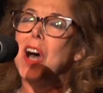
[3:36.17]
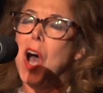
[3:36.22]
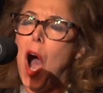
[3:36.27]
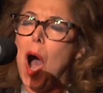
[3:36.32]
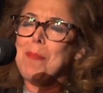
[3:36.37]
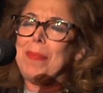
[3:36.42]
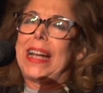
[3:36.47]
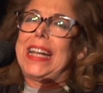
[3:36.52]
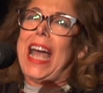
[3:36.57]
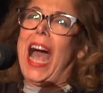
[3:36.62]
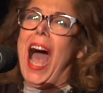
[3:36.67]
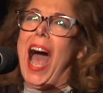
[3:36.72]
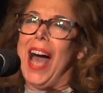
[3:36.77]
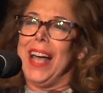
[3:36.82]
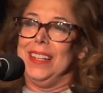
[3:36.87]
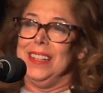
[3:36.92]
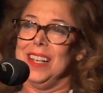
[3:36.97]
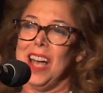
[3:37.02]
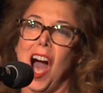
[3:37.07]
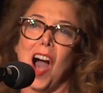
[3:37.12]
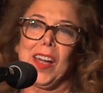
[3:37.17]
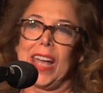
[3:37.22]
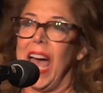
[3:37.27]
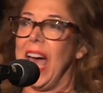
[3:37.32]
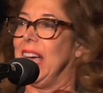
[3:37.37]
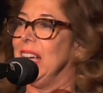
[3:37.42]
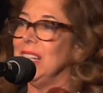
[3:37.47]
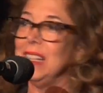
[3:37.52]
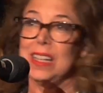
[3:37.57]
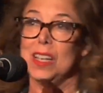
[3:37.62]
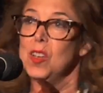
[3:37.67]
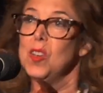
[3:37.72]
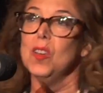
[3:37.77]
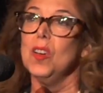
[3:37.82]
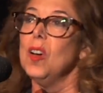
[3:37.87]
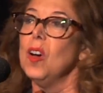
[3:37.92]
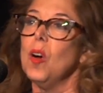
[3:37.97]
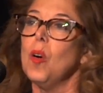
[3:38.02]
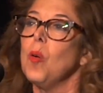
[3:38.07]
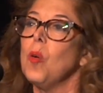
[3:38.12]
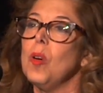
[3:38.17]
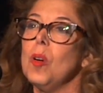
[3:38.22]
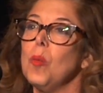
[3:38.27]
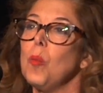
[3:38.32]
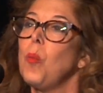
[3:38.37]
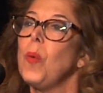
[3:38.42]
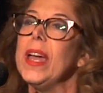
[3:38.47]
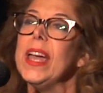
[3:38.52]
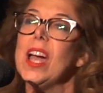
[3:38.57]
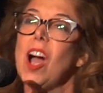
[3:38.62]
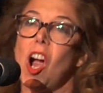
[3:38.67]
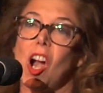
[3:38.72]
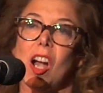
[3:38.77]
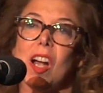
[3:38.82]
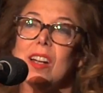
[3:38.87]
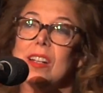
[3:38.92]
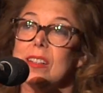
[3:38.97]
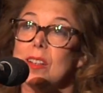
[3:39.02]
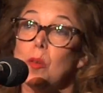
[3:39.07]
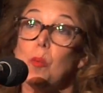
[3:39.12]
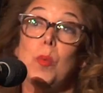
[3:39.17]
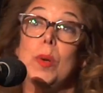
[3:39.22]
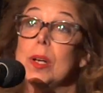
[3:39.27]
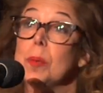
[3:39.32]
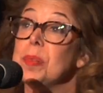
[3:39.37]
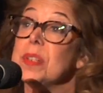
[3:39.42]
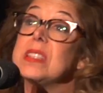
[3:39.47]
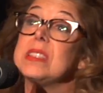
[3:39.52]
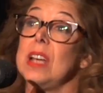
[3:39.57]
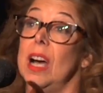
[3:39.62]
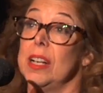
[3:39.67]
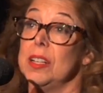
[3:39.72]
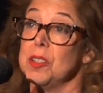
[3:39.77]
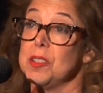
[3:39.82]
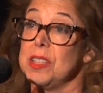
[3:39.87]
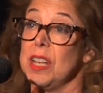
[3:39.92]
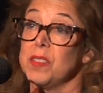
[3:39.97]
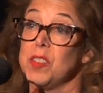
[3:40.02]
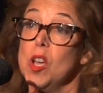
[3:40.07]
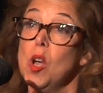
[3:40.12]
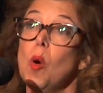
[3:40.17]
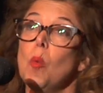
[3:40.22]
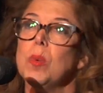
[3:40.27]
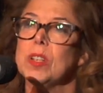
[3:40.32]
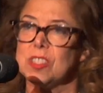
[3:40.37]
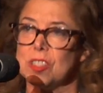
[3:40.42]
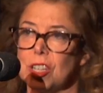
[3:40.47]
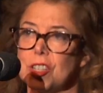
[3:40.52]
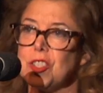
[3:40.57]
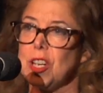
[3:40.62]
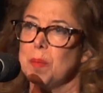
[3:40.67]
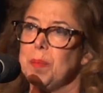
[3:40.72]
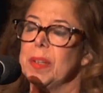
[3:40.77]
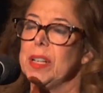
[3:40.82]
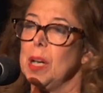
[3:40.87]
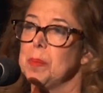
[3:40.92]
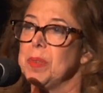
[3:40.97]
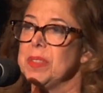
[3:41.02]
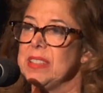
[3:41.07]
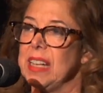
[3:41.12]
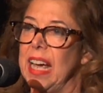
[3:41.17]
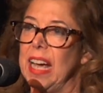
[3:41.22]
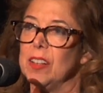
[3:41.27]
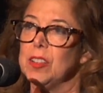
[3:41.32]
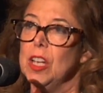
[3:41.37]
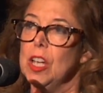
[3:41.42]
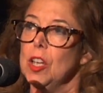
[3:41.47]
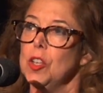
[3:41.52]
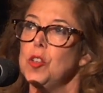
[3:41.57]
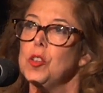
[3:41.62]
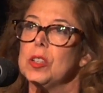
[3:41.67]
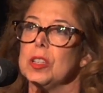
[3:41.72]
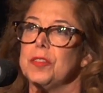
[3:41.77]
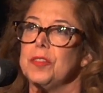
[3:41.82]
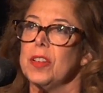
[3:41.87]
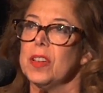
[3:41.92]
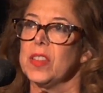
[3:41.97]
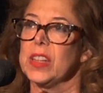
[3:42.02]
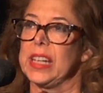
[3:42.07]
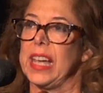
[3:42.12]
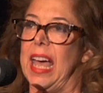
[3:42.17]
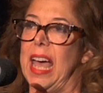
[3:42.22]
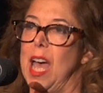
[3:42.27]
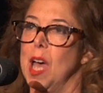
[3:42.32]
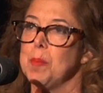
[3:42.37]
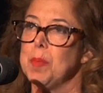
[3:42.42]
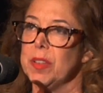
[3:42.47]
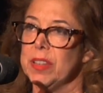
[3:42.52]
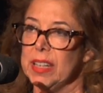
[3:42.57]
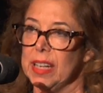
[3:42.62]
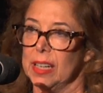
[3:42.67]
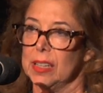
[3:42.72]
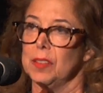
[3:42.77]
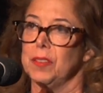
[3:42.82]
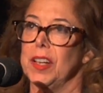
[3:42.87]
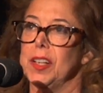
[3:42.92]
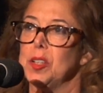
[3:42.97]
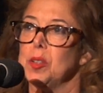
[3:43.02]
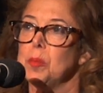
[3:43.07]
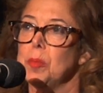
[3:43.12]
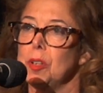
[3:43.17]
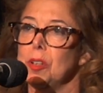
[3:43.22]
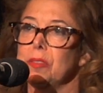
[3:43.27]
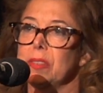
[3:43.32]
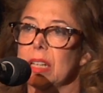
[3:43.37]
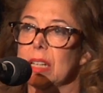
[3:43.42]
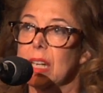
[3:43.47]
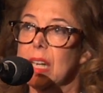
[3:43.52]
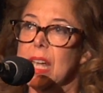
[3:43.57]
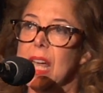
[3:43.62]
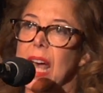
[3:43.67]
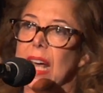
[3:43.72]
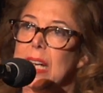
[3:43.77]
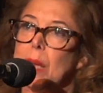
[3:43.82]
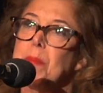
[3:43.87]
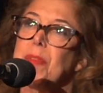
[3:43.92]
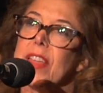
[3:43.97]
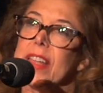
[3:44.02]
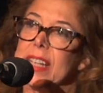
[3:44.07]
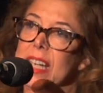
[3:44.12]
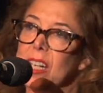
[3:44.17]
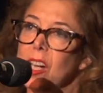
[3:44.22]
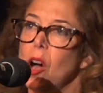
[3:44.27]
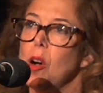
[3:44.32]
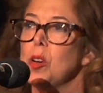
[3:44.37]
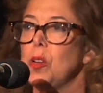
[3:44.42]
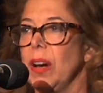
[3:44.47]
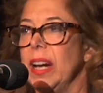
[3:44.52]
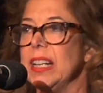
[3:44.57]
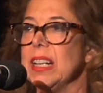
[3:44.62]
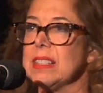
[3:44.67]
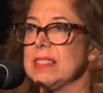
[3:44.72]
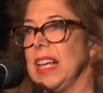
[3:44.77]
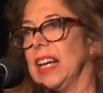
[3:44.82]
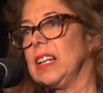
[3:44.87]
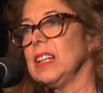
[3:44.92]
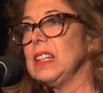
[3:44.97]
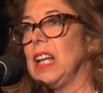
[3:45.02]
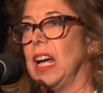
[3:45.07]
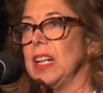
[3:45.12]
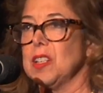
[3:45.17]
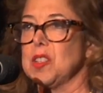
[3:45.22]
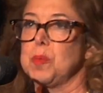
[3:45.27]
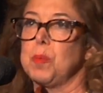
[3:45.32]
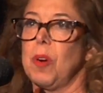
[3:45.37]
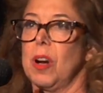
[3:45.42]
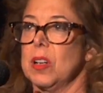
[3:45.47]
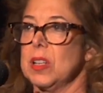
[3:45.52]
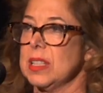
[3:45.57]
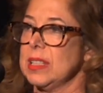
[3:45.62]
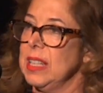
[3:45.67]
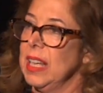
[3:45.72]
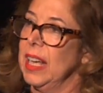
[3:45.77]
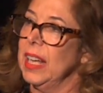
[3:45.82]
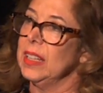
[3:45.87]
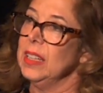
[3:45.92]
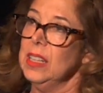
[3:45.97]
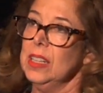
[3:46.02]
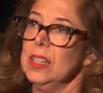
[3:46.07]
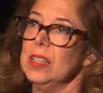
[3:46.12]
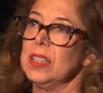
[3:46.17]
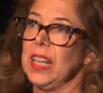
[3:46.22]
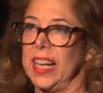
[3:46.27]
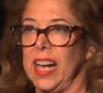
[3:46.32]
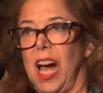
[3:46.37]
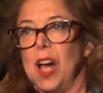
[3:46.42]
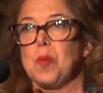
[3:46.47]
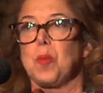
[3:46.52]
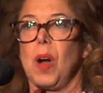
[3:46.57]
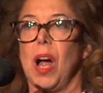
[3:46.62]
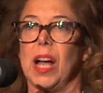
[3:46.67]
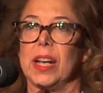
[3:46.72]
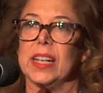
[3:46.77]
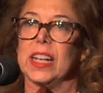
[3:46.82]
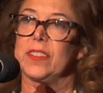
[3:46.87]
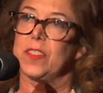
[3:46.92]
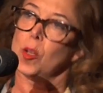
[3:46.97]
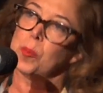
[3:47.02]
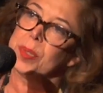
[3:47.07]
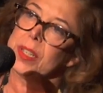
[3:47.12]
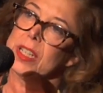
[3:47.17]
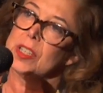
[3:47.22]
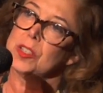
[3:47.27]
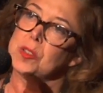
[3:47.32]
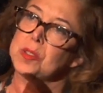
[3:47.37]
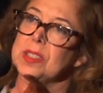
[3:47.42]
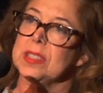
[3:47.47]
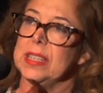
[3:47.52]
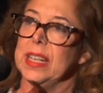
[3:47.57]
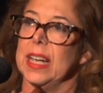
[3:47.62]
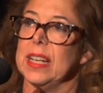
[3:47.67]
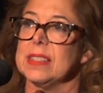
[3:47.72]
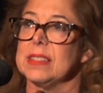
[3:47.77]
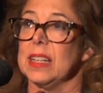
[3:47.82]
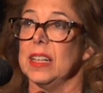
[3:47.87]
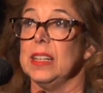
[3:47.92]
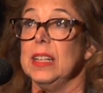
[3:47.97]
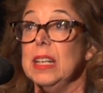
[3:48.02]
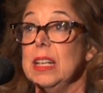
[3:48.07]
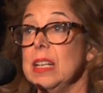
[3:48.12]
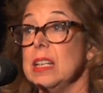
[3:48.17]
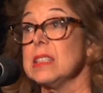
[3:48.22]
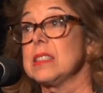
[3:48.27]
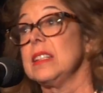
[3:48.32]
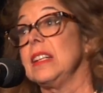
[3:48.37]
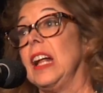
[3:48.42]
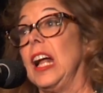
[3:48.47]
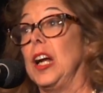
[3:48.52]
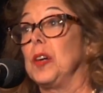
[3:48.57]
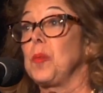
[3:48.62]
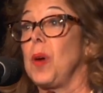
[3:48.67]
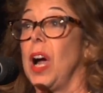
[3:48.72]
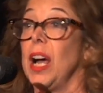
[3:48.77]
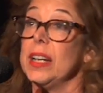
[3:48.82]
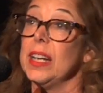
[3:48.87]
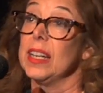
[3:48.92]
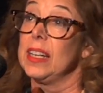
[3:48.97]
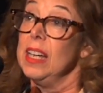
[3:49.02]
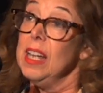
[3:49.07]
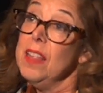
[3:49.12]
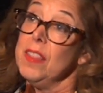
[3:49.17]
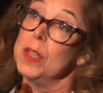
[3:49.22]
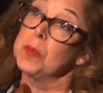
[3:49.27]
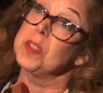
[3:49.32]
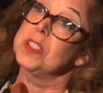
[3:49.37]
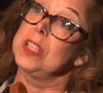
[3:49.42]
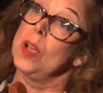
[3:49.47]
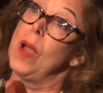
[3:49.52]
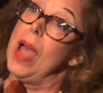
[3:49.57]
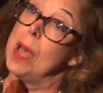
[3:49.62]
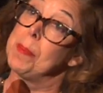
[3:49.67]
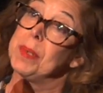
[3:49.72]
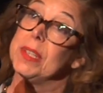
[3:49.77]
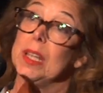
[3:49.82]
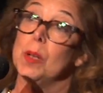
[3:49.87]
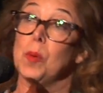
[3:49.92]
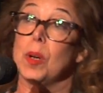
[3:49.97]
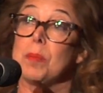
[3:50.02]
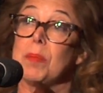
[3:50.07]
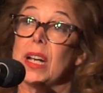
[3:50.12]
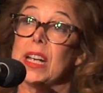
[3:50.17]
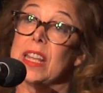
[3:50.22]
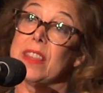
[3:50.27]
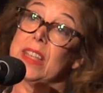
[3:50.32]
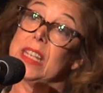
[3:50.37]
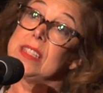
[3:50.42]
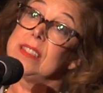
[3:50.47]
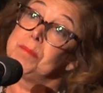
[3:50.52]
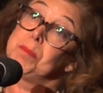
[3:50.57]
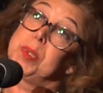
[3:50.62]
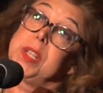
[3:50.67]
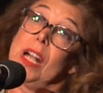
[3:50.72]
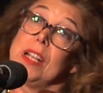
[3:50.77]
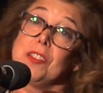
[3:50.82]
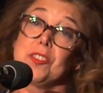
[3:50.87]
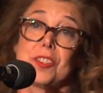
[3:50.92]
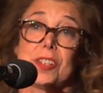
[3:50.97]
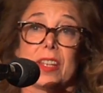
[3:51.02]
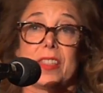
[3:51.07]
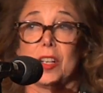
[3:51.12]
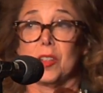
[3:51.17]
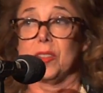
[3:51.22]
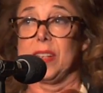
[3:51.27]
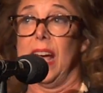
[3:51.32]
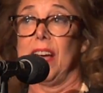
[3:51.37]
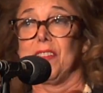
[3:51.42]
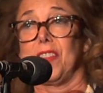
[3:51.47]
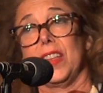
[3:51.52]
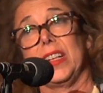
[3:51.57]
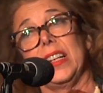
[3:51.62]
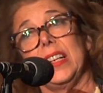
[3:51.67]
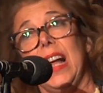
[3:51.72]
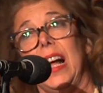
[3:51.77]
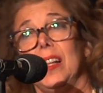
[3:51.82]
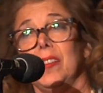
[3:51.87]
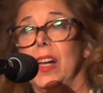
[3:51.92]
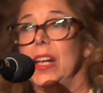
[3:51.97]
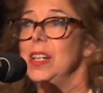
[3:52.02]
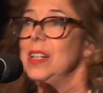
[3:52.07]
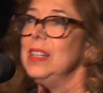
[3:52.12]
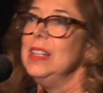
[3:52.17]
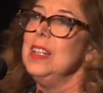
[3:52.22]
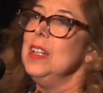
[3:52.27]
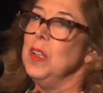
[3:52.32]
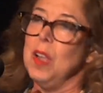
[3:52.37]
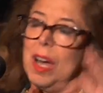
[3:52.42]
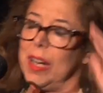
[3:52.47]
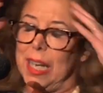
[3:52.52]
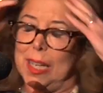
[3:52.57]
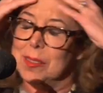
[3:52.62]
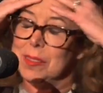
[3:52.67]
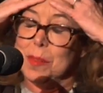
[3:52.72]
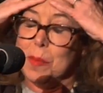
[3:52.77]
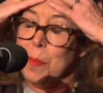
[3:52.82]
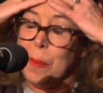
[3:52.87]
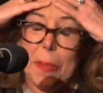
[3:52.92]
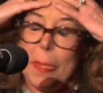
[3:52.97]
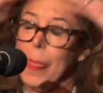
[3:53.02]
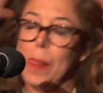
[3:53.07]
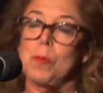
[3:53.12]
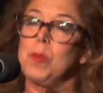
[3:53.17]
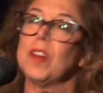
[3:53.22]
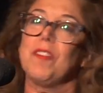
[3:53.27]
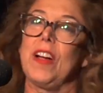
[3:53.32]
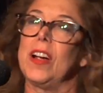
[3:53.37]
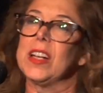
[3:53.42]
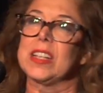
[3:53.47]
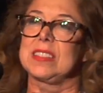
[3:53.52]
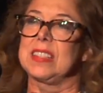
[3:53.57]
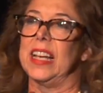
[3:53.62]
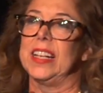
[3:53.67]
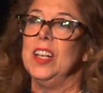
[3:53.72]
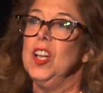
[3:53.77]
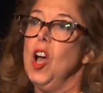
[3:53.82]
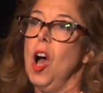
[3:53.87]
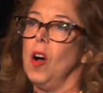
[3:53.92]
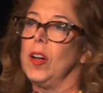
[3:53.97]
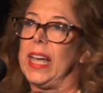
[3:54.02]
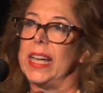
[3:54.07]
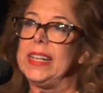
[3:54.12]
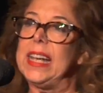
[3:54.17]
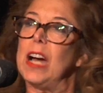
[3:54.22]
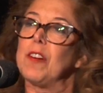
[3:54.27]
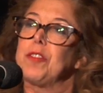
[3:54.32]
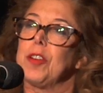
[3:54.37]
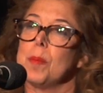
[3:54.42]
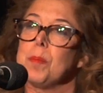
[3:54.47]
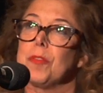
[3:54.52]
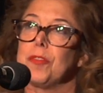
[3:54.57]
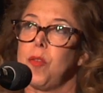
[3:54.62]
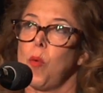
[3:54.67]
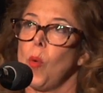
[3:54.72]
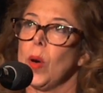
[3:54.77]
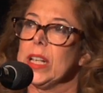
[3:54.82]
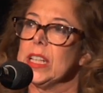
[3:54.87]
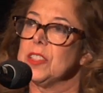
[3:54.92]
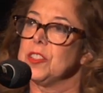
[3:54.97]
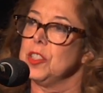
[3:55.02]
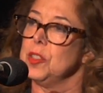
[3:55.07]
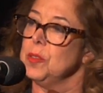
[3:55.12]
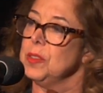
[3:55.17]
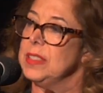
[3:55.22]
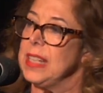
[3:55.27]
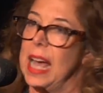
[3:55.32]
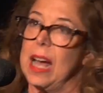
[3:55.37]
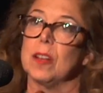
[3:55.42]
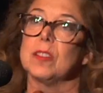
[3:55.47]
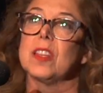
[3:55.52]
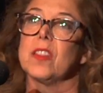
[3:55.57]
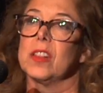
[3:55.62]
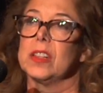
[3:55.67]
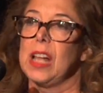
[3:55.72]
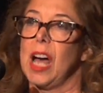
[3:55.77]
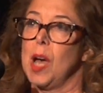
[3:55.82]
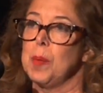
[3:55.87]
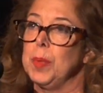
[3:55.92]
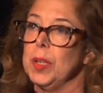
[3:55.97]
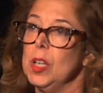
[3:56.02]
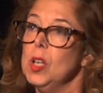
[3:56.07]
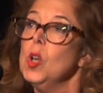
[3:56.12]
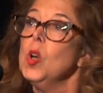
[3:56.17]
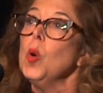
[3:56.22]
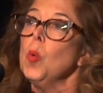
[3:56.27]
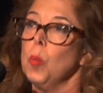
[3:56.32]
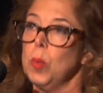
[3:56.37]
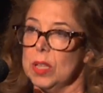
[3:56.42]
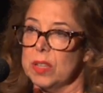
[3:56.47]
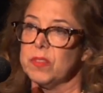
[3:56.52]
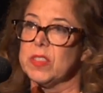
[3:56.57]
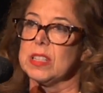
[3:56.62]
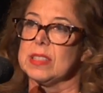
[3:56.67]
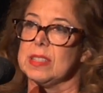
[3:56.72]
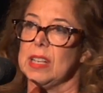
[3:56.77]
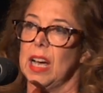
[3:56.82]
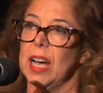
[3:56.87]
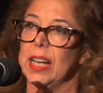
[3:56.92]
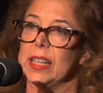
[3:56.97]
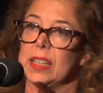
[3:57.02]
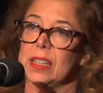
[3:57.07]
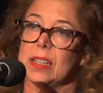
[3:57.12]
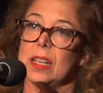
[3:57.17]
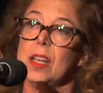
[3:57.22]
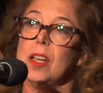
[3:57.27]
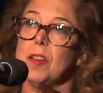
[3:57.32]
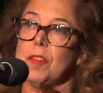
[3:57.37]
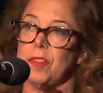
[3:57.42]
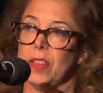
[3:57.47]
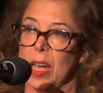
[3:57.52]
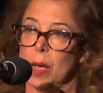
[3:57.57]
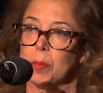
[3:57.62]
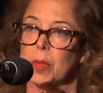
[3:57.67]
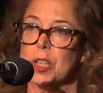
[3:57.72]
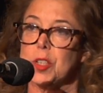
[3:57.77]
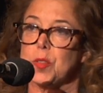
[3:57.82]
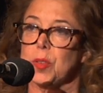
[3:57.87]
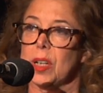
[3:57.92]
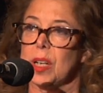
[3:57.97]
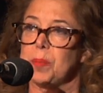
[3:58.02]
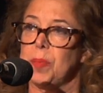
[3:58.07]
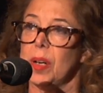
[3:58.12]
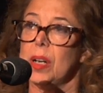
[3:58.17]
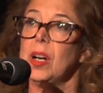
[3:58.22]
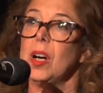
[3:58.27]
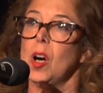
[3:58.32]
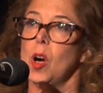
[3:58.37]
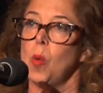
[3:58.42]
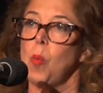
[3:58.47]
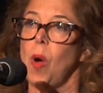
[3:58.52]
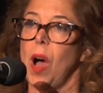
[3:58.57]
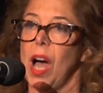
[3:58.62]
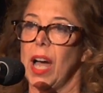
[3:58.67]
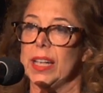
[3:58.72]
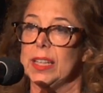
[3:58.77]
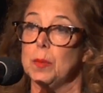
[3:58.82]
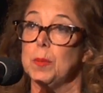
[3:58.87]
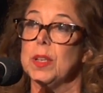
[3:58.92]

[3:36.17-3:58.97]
Oh my God. Okay. We are beside ourselves. We start jumping up and down. You could feel the cab of the elevator moving. And I'm thinking, oh great, it's like Alanis Morissette, like ironic. There'll be a new stanza. Isn't it ironic? They were so happy they won money. They plunged to their death. They didn't know it. Okay, we're very excited. Okay, now from 42 down to the lobby, we've decided family trip, Hawaii.